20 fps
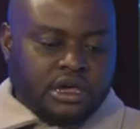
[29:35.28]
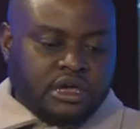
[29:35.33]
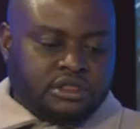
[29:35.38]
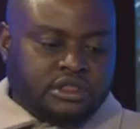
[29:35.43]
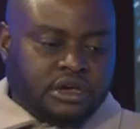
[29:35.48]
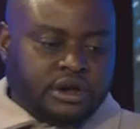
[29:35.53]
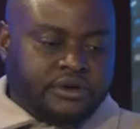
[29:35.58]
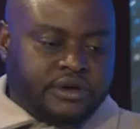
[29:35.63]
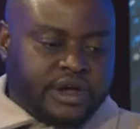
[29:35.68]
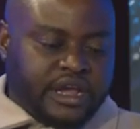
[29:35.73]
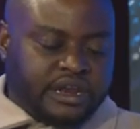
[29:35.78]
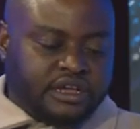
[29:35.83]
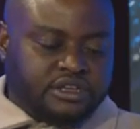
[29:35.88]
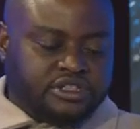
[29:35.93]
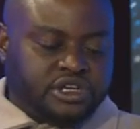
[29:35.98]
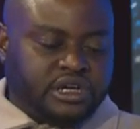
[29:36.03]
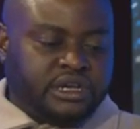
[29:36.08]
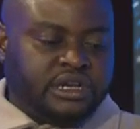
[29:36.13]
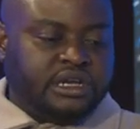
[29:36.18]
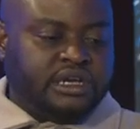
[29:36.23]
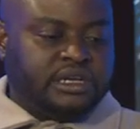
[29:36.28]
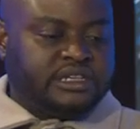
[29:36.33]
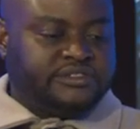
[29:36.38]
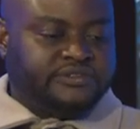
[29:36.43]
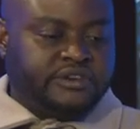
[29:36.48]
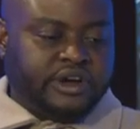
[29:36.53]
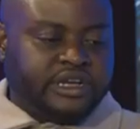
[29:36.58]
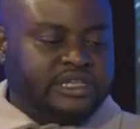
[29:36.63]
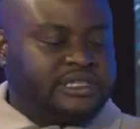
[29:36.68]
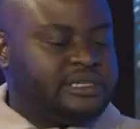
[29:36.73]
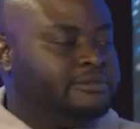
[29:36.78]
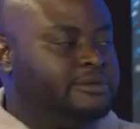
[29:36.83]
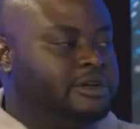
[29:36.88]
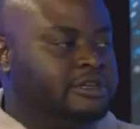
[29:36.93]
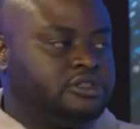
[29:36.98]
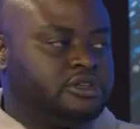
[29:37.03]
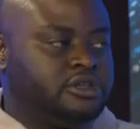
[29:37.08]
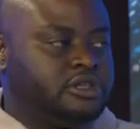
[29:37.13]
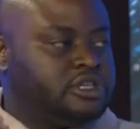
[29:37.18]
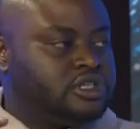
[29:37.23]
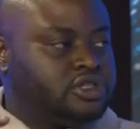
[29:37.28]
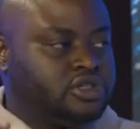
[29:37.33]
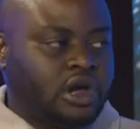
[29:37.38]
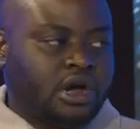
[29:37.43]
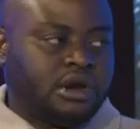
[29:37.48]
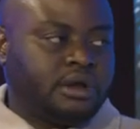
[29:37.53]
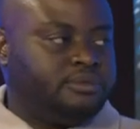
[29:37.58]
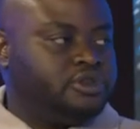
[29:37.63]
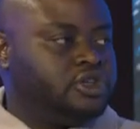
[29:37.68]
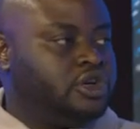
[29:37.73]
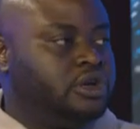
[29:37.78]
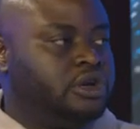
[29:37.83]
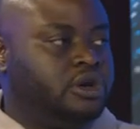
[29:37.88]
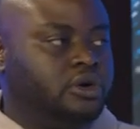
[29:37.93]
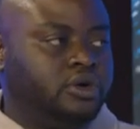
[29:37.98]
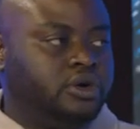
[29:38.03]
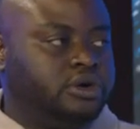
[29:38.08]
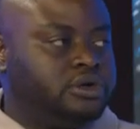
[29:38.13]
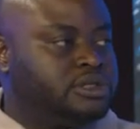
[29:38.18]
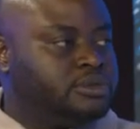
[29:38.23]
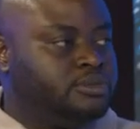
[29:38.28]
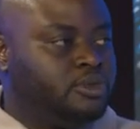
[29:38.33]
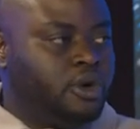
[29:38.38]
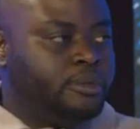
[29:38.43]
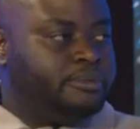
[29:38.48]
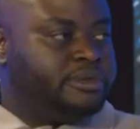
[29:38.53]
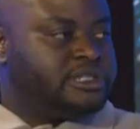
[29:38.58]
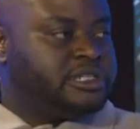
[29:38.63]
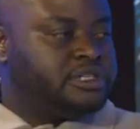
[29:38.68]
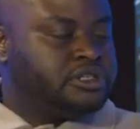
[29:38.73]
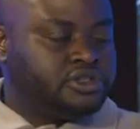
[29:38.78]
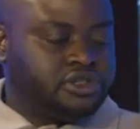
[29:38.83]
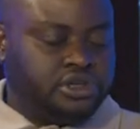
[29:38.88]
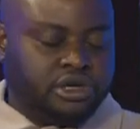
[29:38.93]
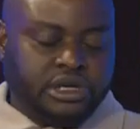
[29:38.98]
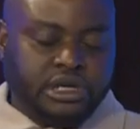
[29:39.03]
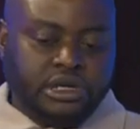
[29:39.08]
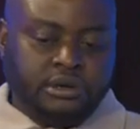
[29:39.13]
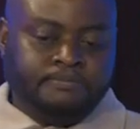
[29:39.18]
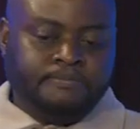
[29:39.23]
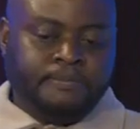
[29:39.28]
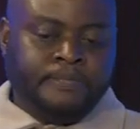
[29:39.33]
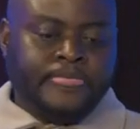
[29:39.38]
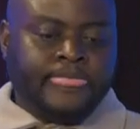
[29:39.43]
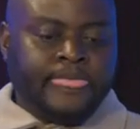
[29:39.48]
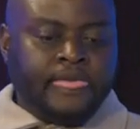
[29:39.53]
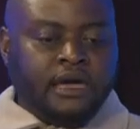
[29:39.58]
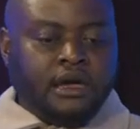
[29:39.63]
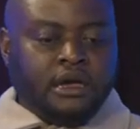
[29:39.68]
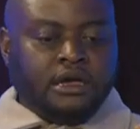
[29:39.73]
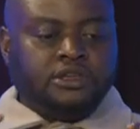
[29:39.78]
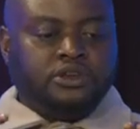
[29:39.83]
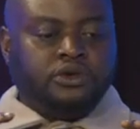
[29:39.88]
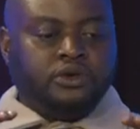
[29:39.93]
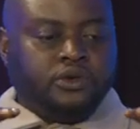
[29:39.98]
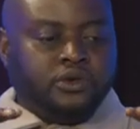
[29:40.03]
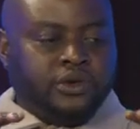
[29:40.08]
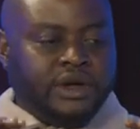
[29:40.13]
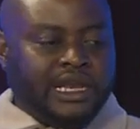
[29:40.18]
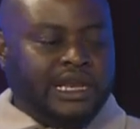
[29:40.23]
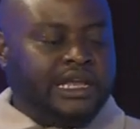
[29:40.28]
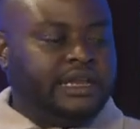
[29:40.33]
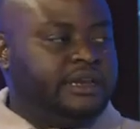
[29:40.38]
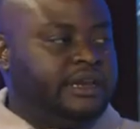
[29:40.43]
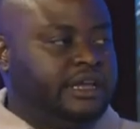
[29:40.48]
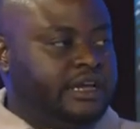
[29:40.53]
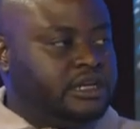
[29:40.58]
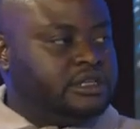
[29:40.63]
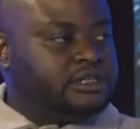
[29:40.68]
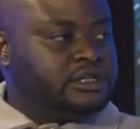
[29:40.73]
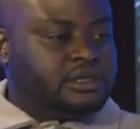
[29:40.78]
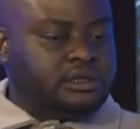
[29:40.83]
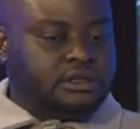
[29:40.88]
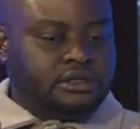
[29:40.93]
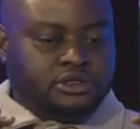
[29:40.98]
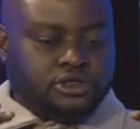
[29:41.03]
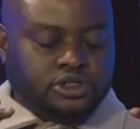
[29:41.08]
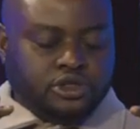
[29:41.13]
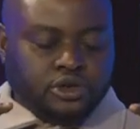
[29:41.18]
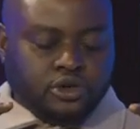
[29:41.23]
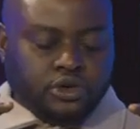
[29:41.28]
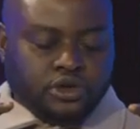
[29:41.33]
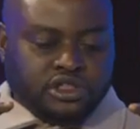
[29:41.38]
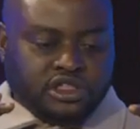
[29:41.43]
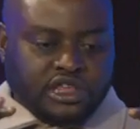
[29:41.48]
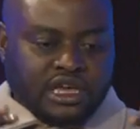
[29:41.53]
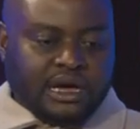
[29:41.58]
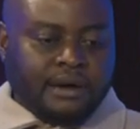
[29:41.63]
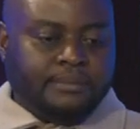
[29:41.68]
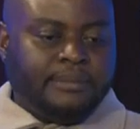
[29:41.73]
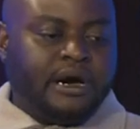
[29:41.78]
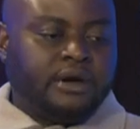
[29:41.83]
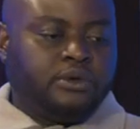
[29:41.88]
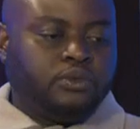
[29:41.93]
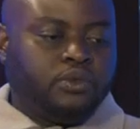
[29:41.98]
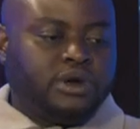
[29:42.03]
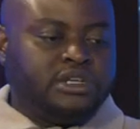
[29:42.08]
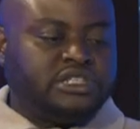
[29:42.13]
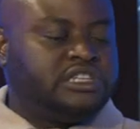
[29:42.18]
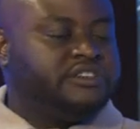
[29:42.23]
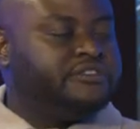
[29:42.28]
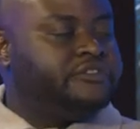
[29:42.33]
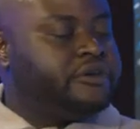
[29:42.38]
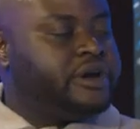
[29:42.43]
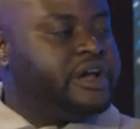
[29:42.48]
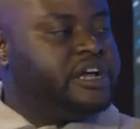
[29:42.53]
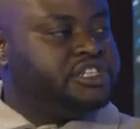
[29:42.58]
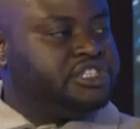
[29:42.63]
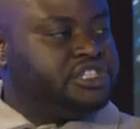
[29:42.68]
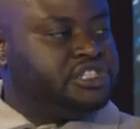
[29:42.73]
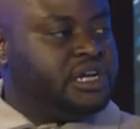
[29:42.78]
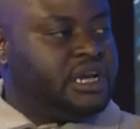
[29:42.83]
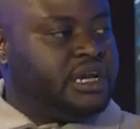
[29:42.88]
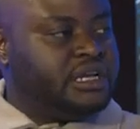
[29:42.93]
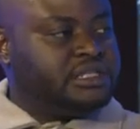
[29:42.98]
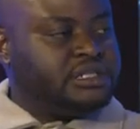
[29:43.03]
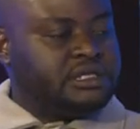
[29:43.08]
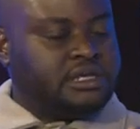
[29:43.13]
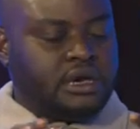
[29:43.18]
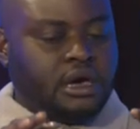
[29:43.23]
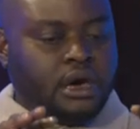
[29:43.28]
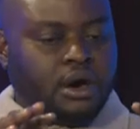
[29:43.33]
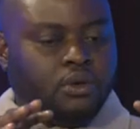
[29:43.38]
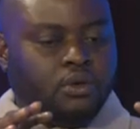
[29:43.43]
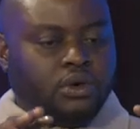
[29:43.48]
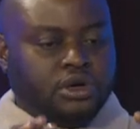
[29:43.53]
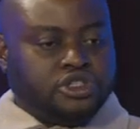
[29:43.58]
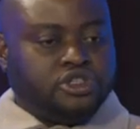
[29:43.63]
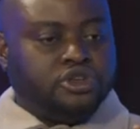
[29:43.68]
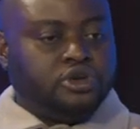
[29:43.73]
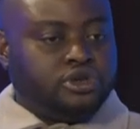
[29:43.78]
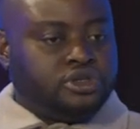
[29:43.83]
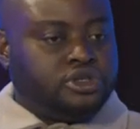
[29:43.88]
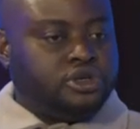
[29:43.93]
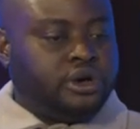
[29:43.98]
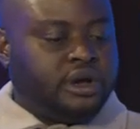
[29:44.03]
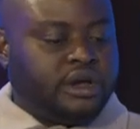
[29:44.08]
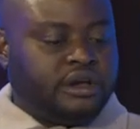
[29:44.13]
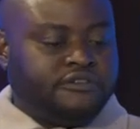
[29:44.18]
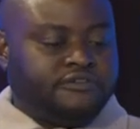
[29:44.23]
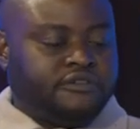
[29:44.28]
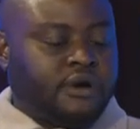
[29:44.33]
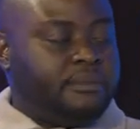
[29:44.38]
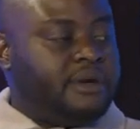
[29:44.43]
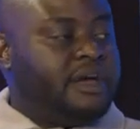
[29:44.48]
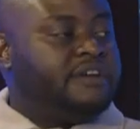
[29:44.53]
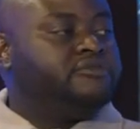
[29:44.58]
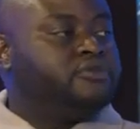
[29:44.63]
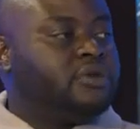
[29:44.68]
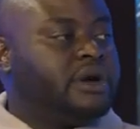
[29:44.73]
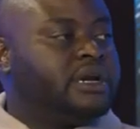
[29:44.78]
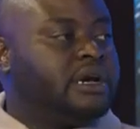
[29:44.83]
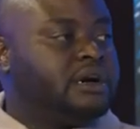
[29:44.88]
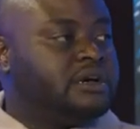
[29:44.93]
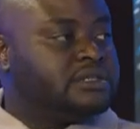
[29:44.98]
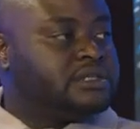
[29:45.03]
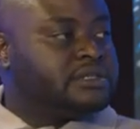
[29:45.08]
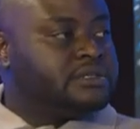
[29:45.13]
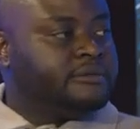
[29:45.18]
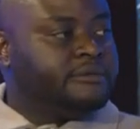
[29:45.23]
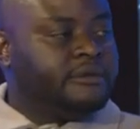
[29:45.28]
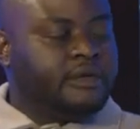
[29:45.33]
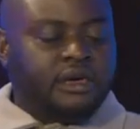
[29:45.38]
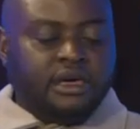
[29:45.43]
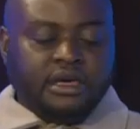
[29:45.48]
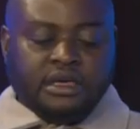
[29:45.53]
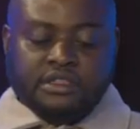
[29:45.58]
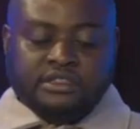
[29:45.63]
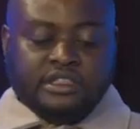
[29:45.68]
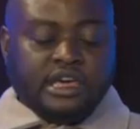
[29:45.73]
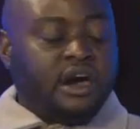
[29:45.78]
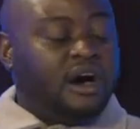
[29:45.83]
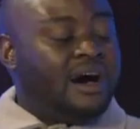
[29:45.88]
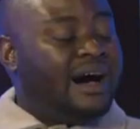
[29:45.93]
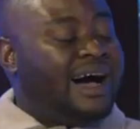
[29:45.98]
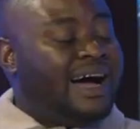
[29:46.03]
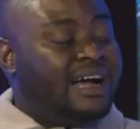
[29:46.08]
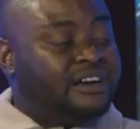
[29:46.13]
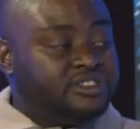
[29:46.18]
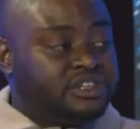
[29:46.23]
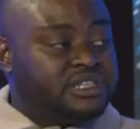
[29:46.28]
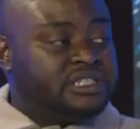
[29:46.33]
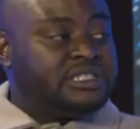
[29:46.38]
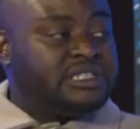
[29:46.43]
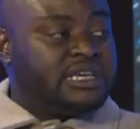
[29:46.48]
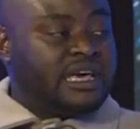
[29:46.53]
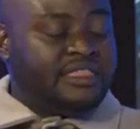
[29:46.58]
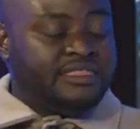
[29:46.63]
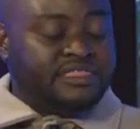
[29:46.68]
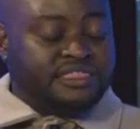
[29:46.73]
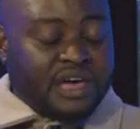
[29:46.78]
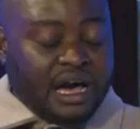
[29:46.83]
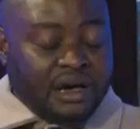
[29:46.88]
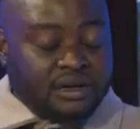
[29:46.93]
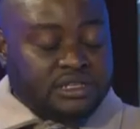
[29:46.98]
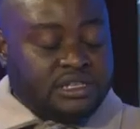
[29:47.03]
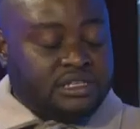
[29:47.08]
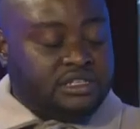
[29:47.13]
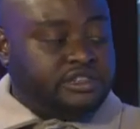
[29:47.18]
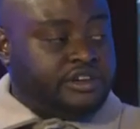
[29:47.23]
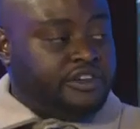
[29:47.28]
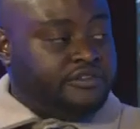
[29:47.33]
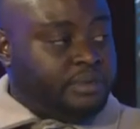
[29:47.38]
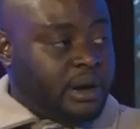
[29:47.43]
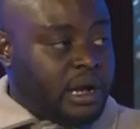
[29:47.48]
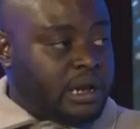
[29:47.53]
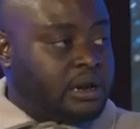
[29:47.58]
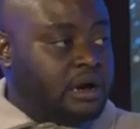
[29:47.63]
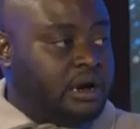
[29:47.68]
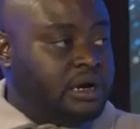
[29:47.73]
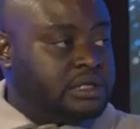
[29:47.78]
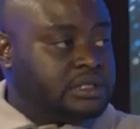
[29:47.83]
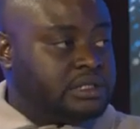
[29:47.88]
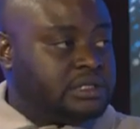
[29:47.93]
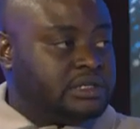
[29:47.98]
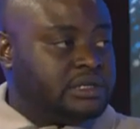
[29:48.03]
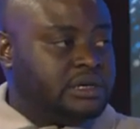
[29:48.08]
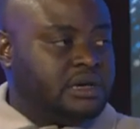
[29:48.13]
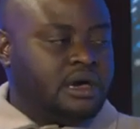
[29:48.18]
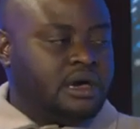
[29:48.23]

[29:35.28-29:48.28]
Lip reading: The creator journey is very similar to the startup journey or a small business journey. You really need to think about what differentiates what you're doing from everyone else. There are hundreds and thousands of podcasts,